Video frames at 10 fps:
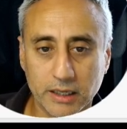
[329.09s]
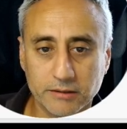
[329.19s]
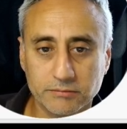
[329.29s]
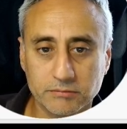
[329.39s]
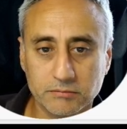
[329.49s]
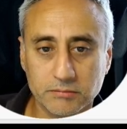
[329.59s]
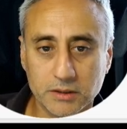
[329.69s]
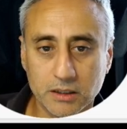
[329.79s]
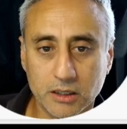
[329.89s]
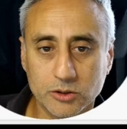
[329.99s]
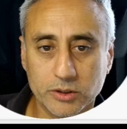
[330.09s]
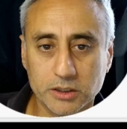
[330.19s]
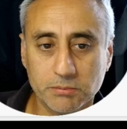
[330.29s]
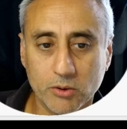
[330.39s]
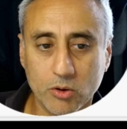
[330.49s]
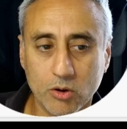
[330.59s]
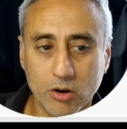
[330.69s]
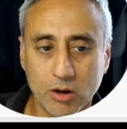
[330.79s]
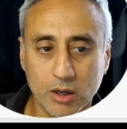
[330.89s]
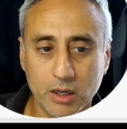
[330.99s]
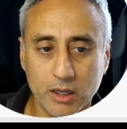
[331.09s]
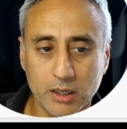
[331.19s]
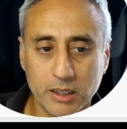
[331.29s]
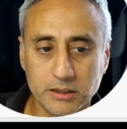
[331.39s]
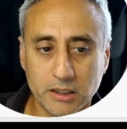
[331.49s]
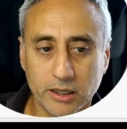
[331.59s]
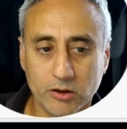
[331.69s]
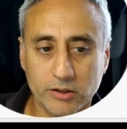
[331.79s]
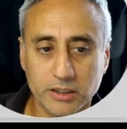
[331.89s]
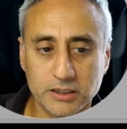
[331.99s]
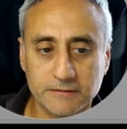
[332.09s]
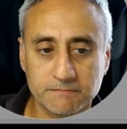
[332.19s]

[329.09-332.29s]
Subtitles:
I'm going to go to explore. Let's click on this.